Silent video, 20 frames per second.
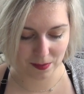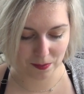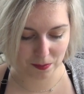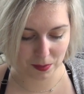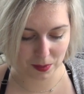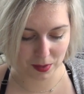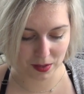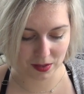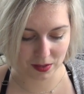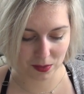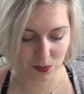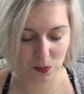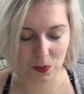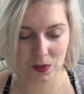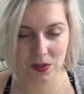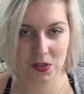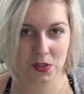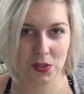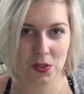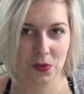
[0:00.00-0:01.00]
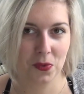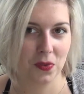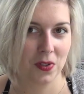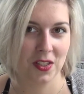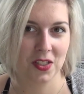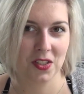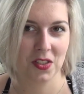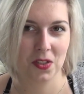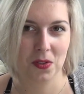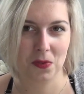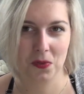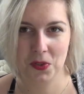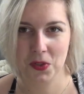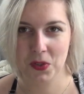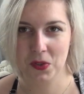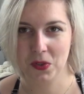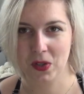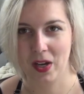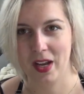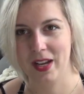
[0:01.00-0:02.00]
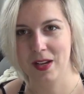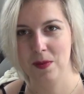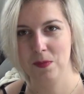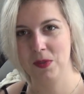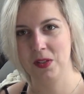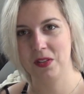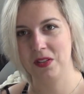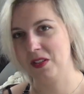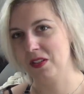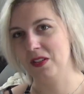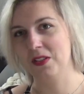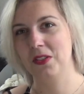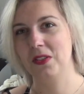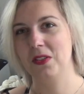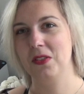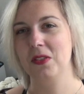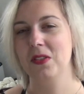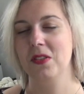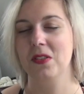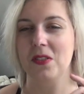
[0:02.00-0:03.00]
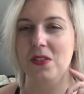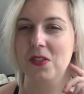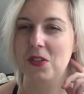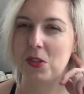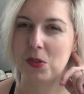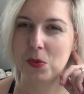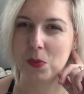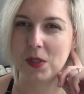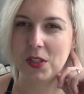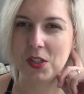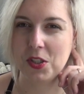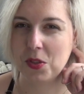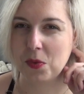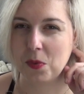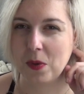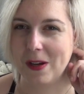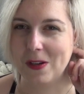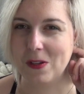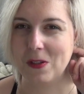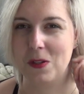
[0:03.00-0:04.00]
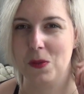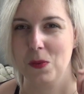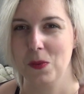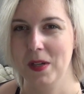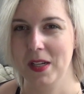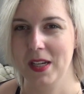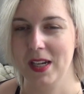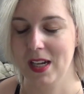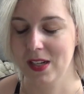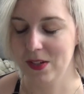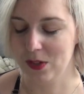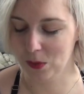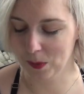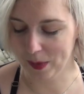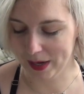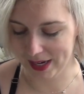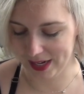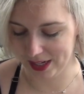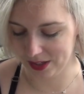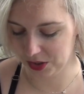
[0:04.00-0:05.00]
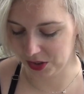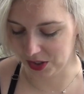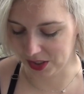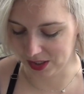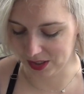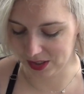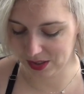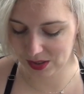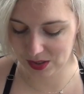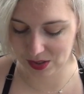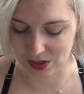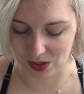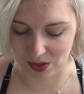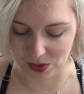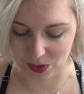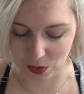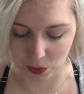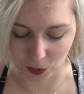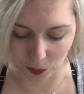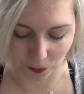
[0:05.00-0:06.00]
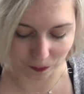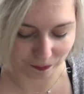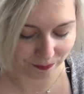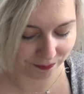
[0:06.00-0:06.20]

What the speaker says: but once you finish the view, I'm not gonna switch around the way I do my edges, so